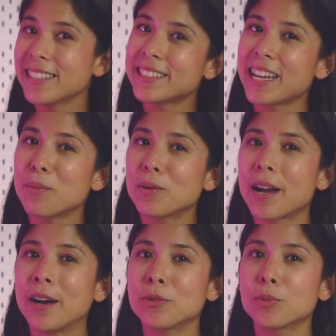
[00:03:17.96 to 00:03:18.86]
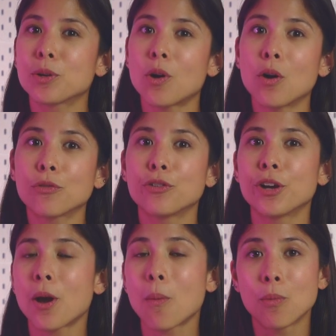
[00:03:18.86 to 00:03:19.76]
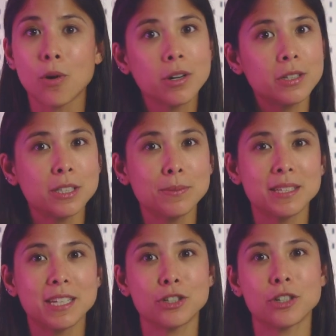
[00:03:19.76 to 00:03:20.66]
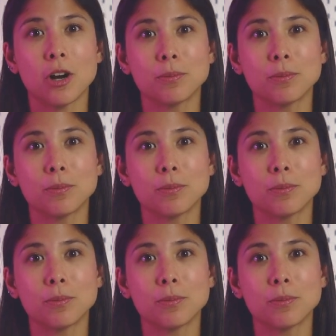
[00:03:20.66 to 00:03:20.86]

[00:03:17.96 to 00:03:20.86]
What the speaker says: This time around, we're offering more customization